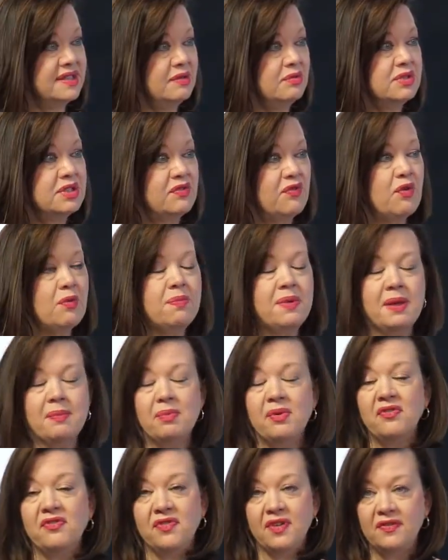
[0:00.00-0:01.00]
It was for
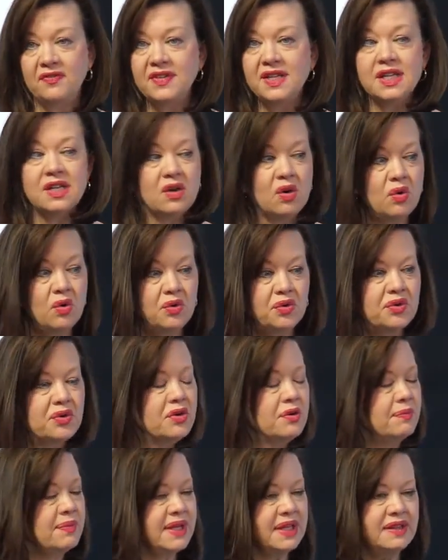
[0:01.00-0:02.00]
people 50 and
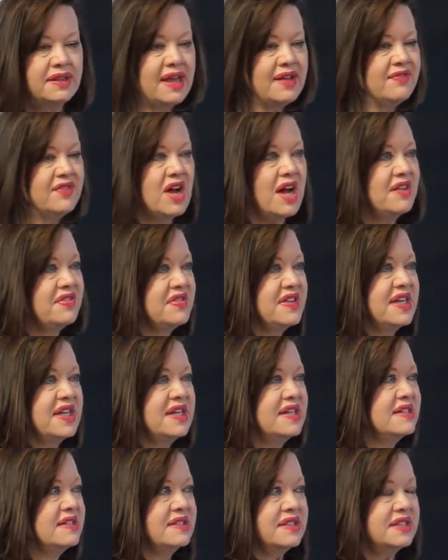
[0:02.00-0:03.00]
older, but they've got
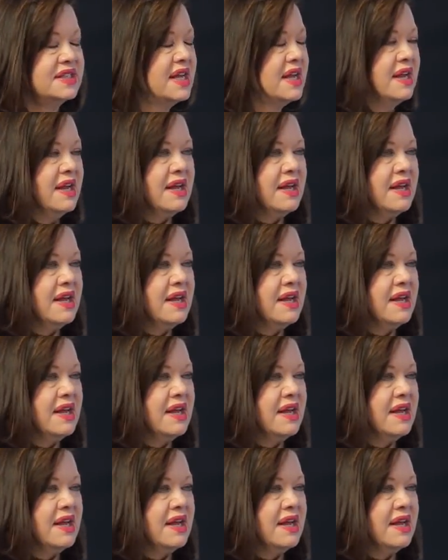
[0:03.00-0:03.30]
things,